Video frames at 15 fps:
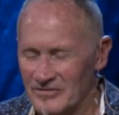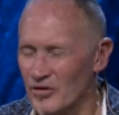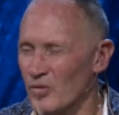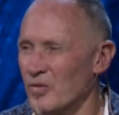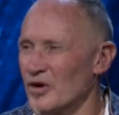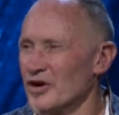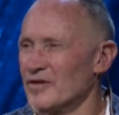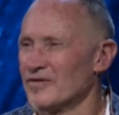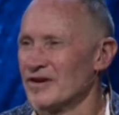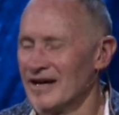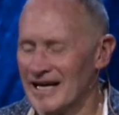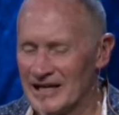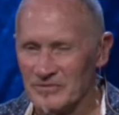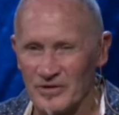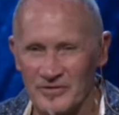The Word of
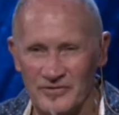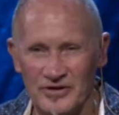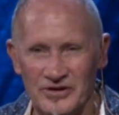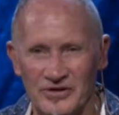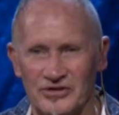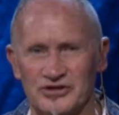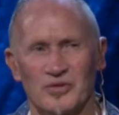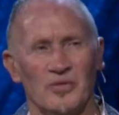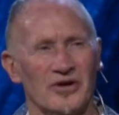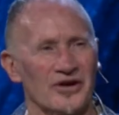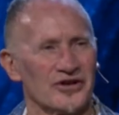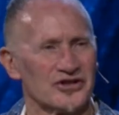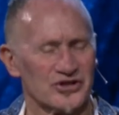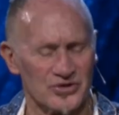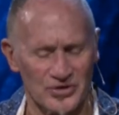God reveals what
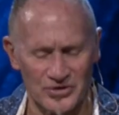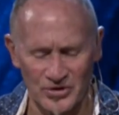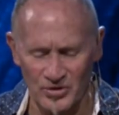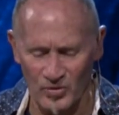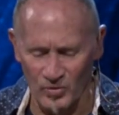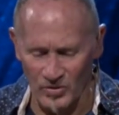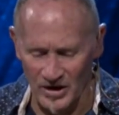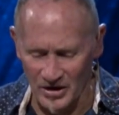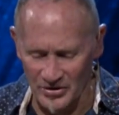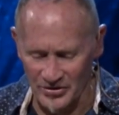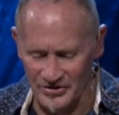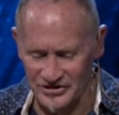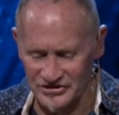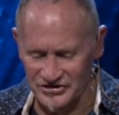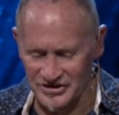our true
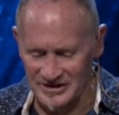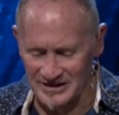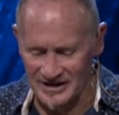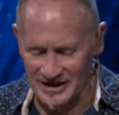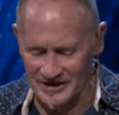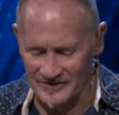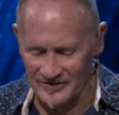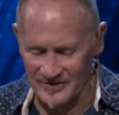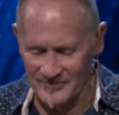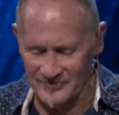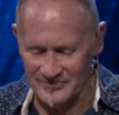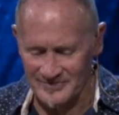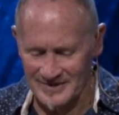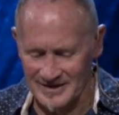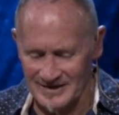wealth is in life.
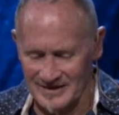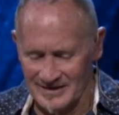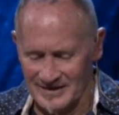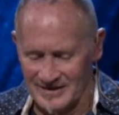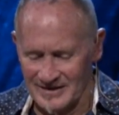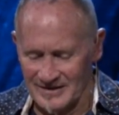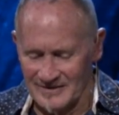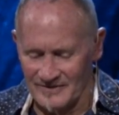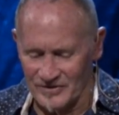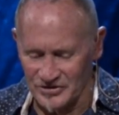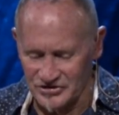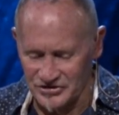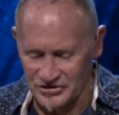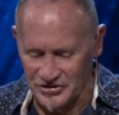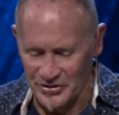
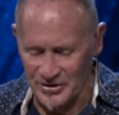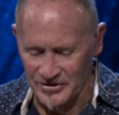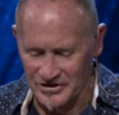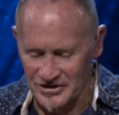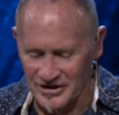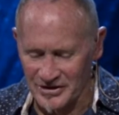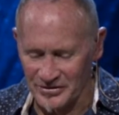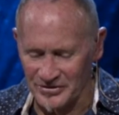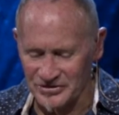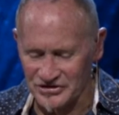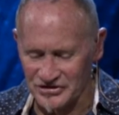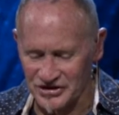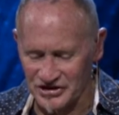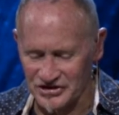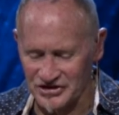Verses 13 through
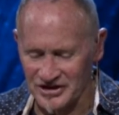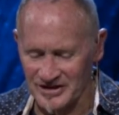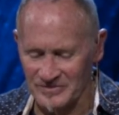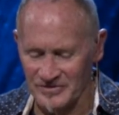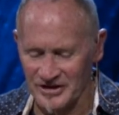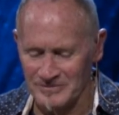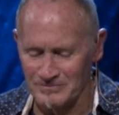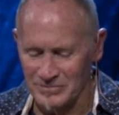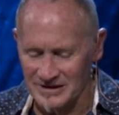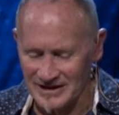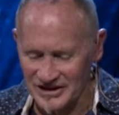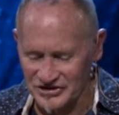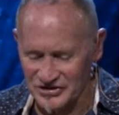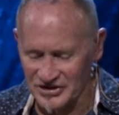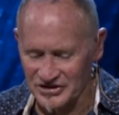16 read,
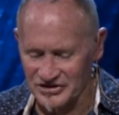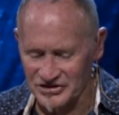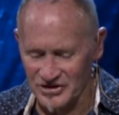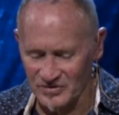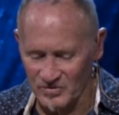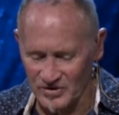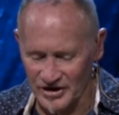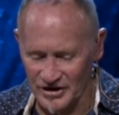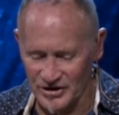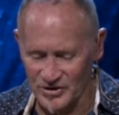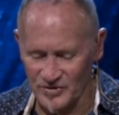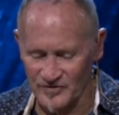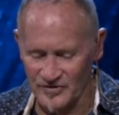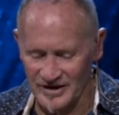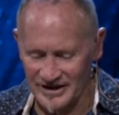blessed is the one
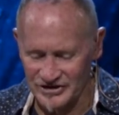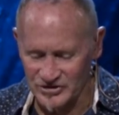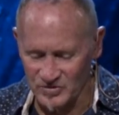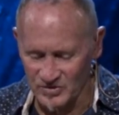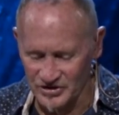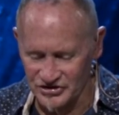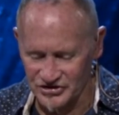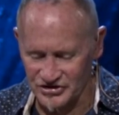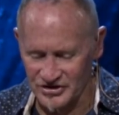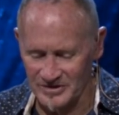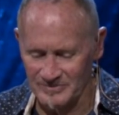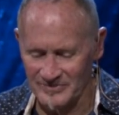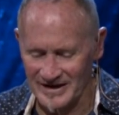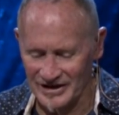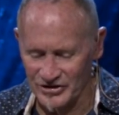who finds
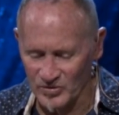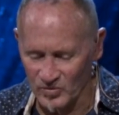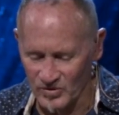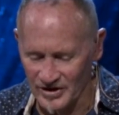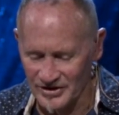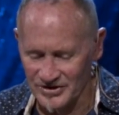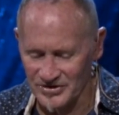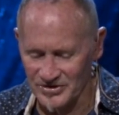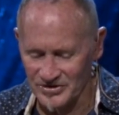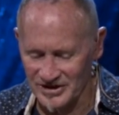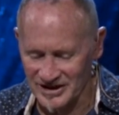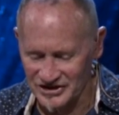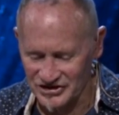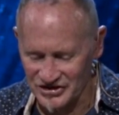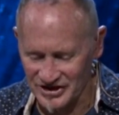wisdom and the one who
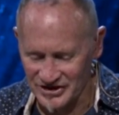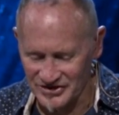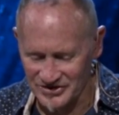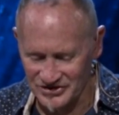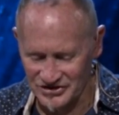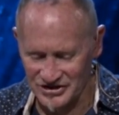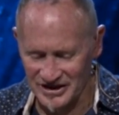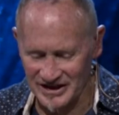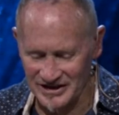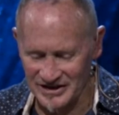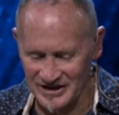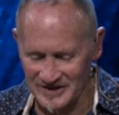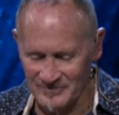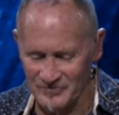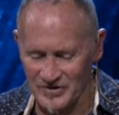gets
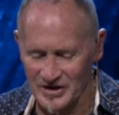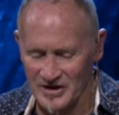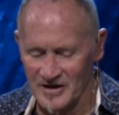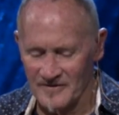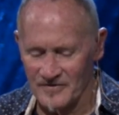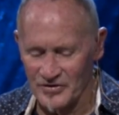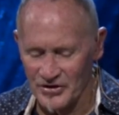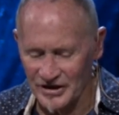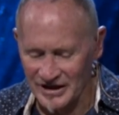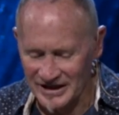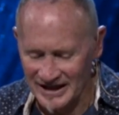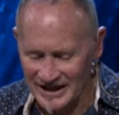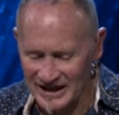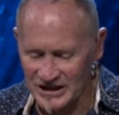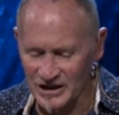understanding. For the
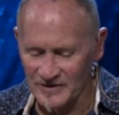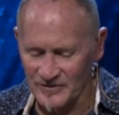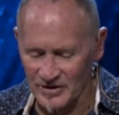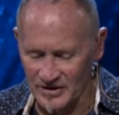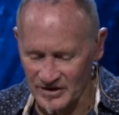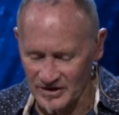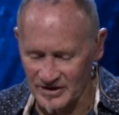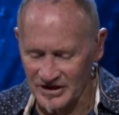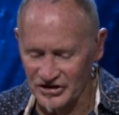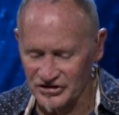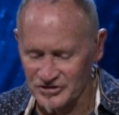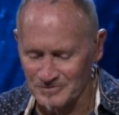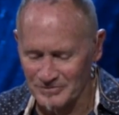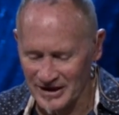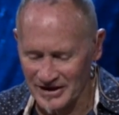gain of her
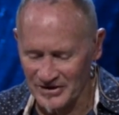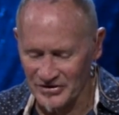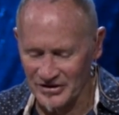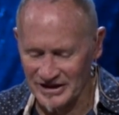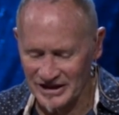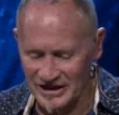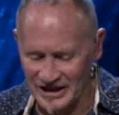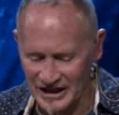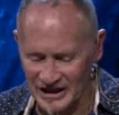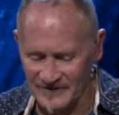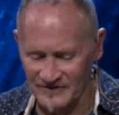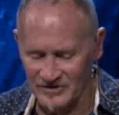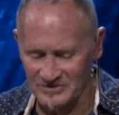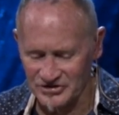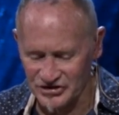is better than
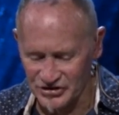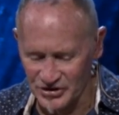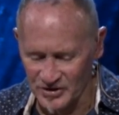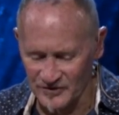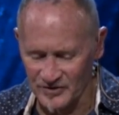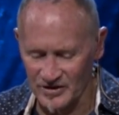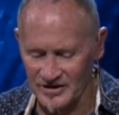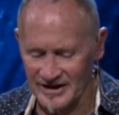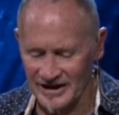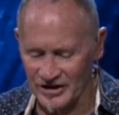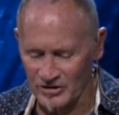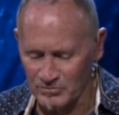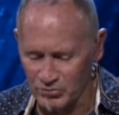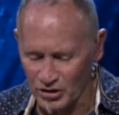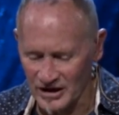gain from silver and
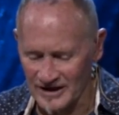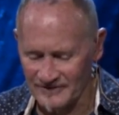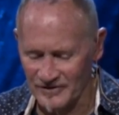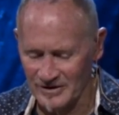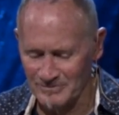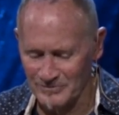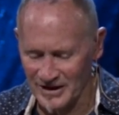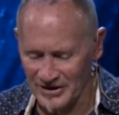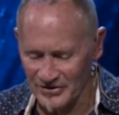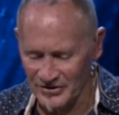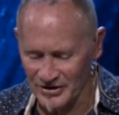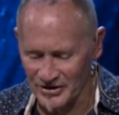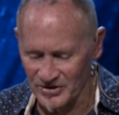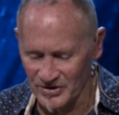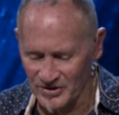her profit better
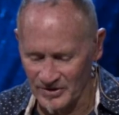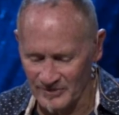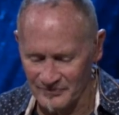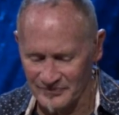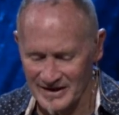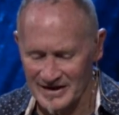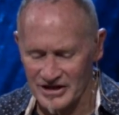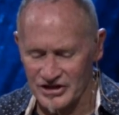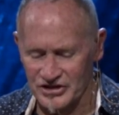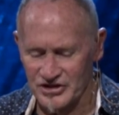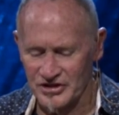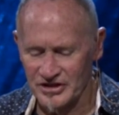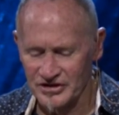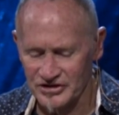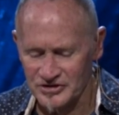than gold.
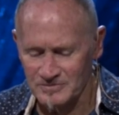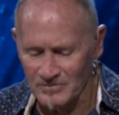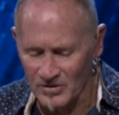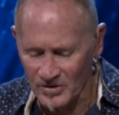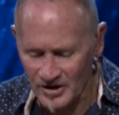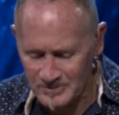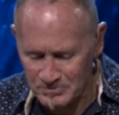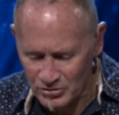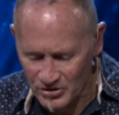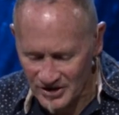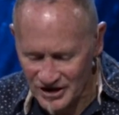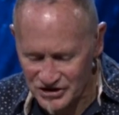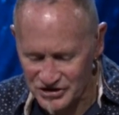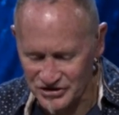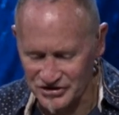She is more
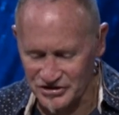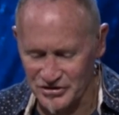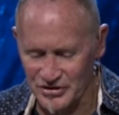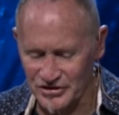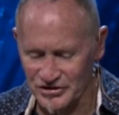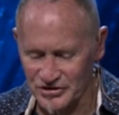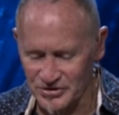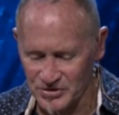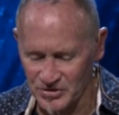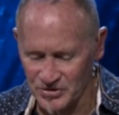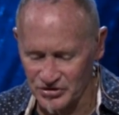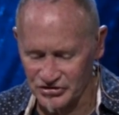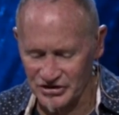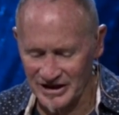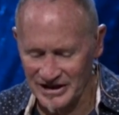precious than
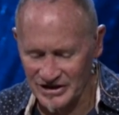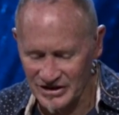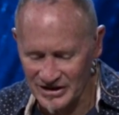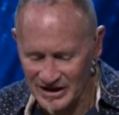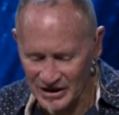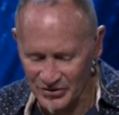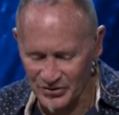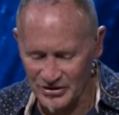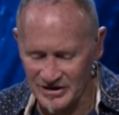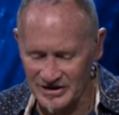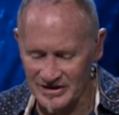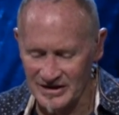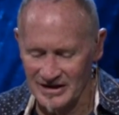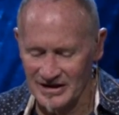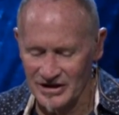jewels, and
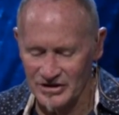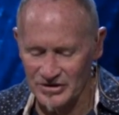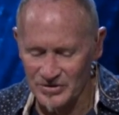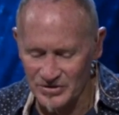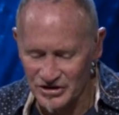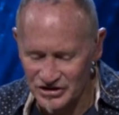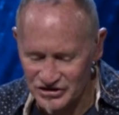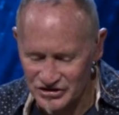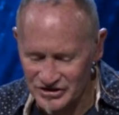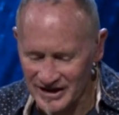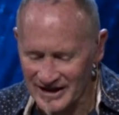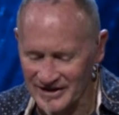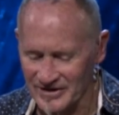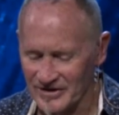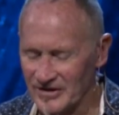nothing you
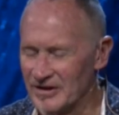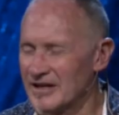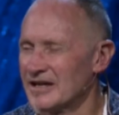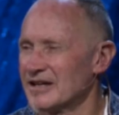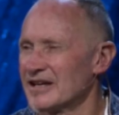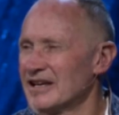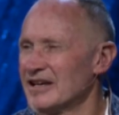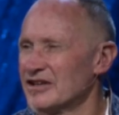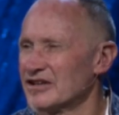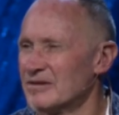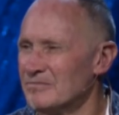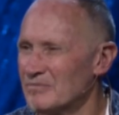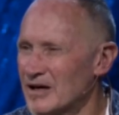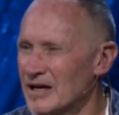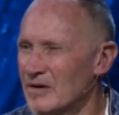desire can
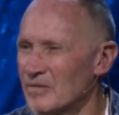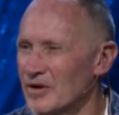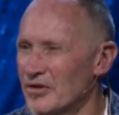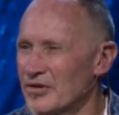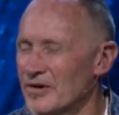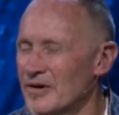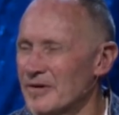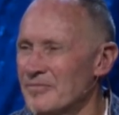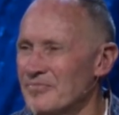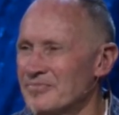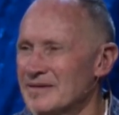compare with her.